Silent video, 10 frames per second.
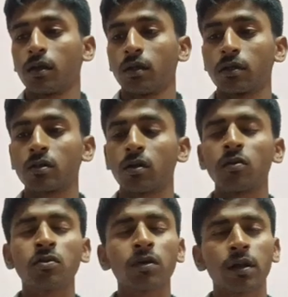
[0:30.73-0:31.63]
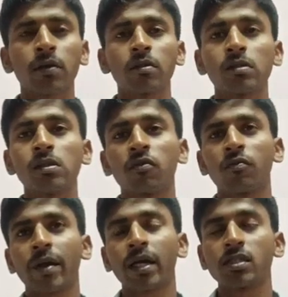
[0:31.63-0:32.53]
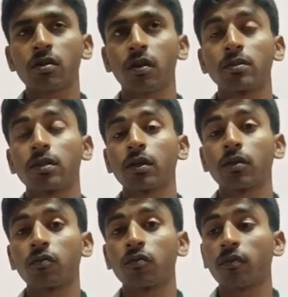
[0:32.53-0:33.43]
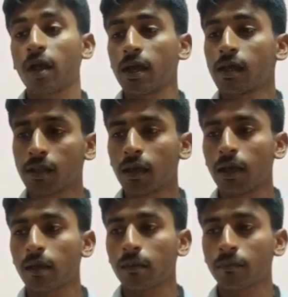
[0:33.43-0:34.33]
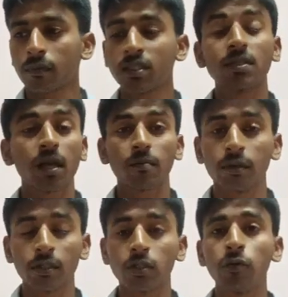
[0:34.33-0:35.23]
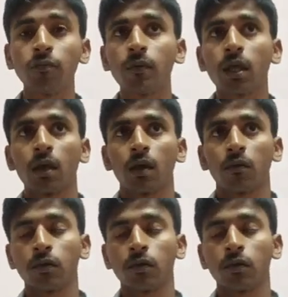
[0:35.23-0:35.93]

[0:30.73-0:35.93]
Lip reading: It is also a direct result of man's curiosity to fly in the air, just like birds do.